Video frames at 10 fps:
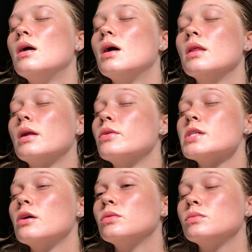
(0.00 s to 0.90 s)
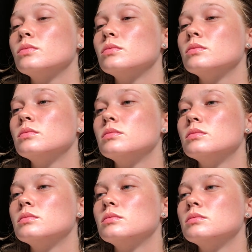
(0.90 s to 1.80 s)
And then I was out.
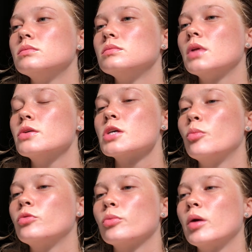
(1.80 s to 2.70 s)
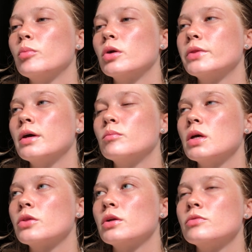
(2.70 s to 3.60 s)
I was out before my birthday on May
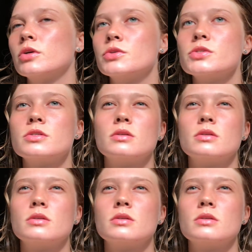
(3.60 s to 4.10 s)
31st.